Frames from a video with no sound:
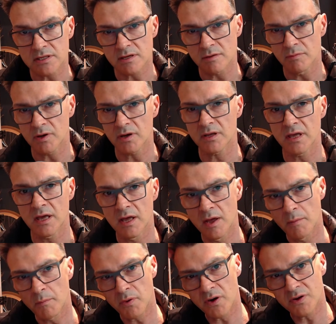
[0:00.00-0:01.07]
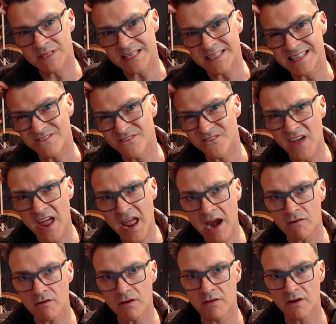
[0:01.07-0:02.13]
So my process is
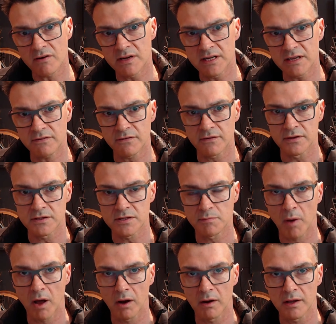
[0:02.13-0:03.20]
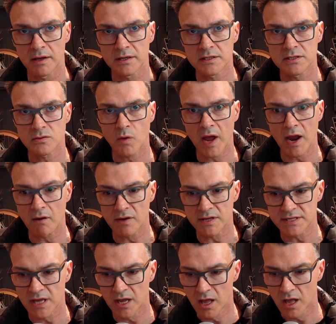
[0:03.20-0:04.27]
very, very different to Pollock's, whereas